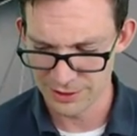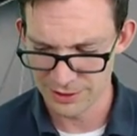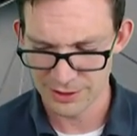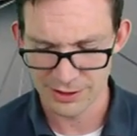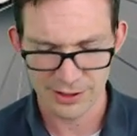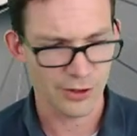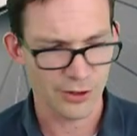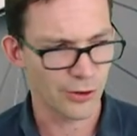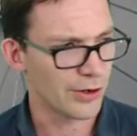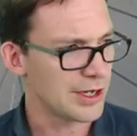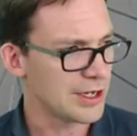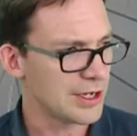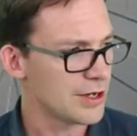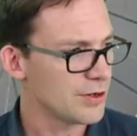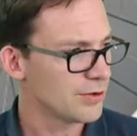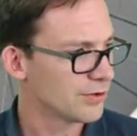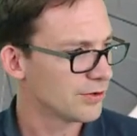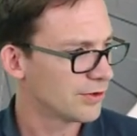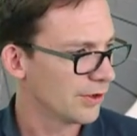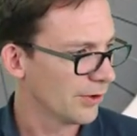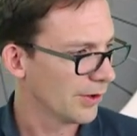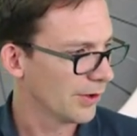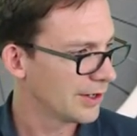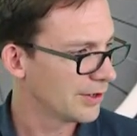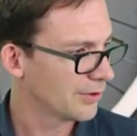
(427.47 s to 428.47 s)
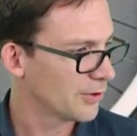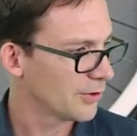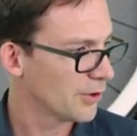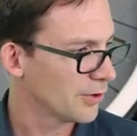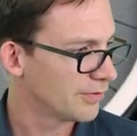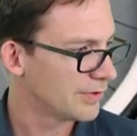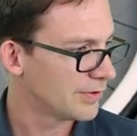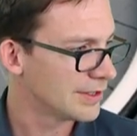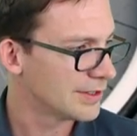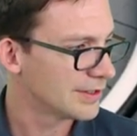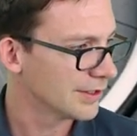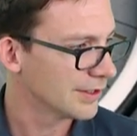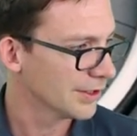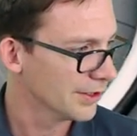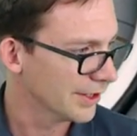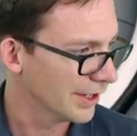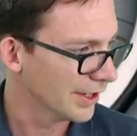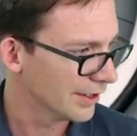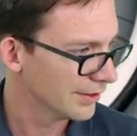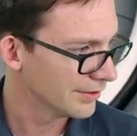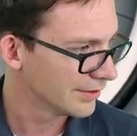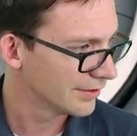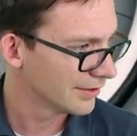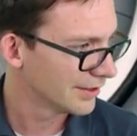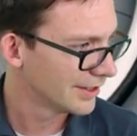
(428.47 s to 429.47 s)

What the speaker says: Or he used to. I don't know if he still does.